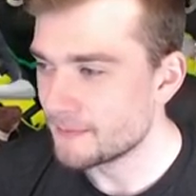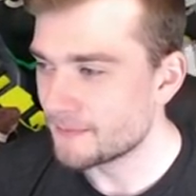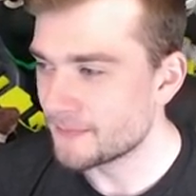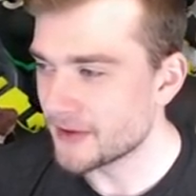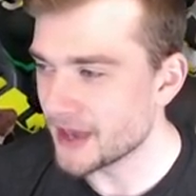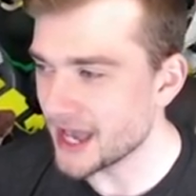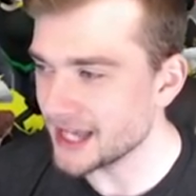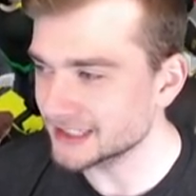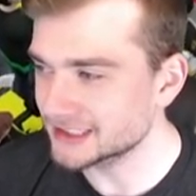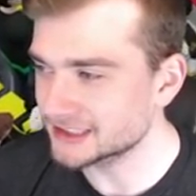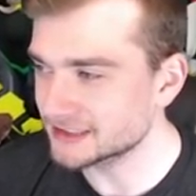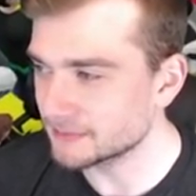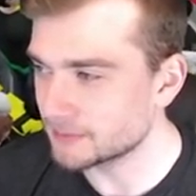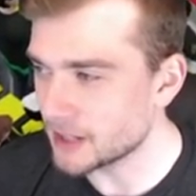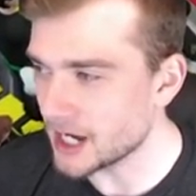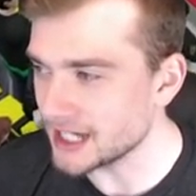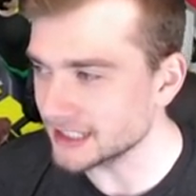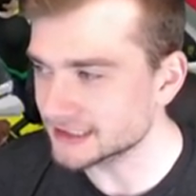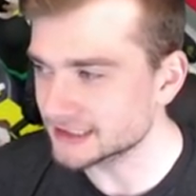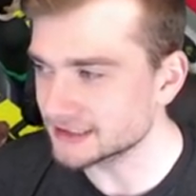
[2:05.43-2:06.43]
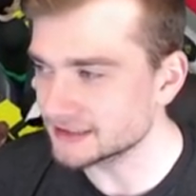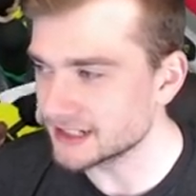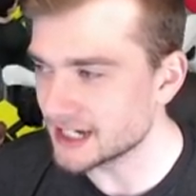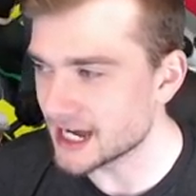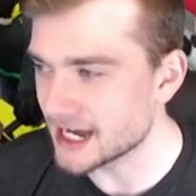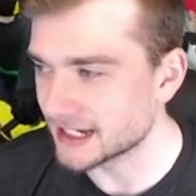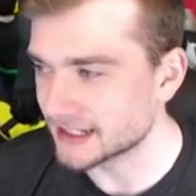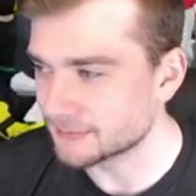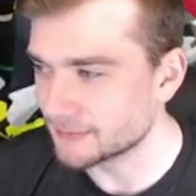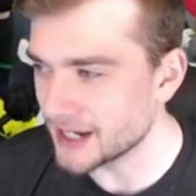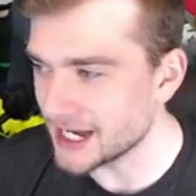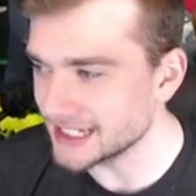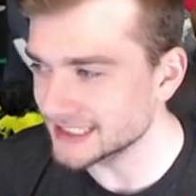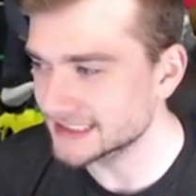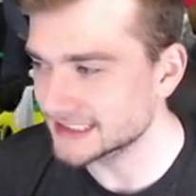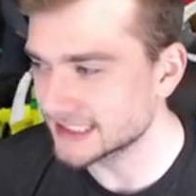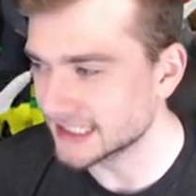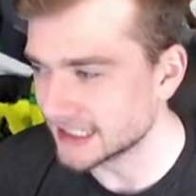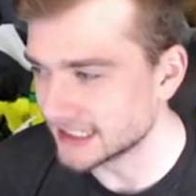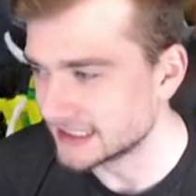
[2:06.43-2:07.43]
Pas Pasternak.
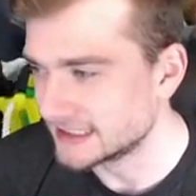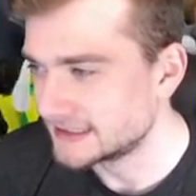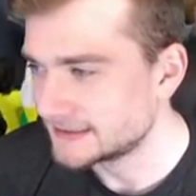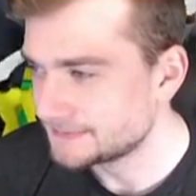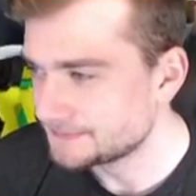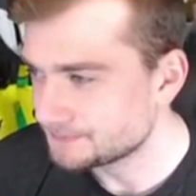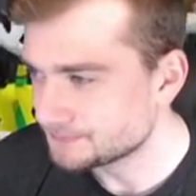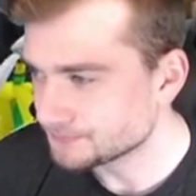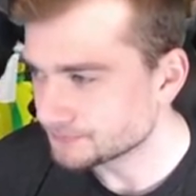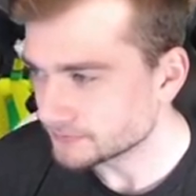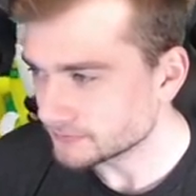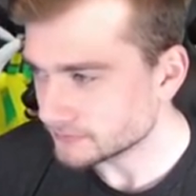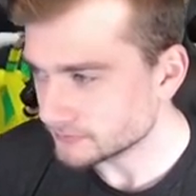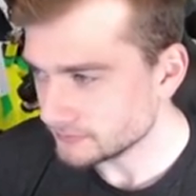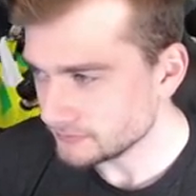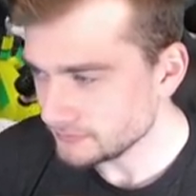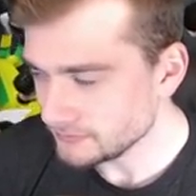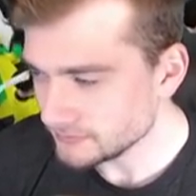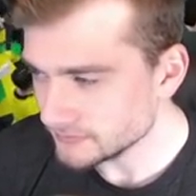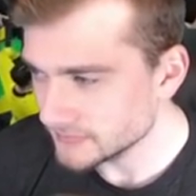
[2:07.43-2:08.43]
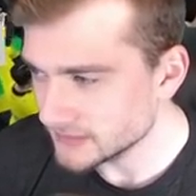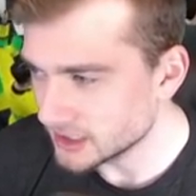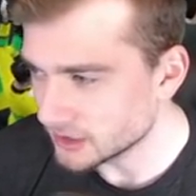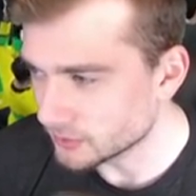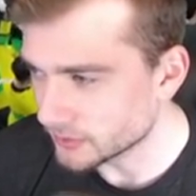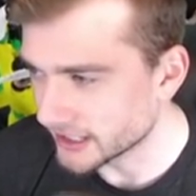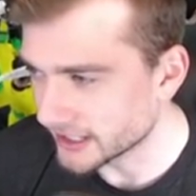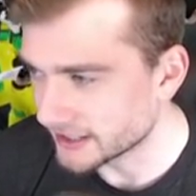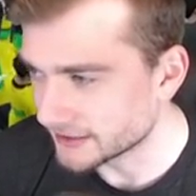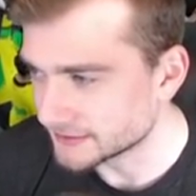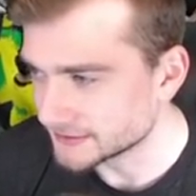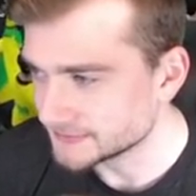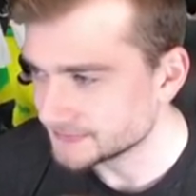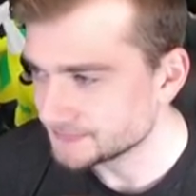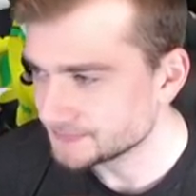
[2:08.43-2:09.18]
Pasta. Here we go.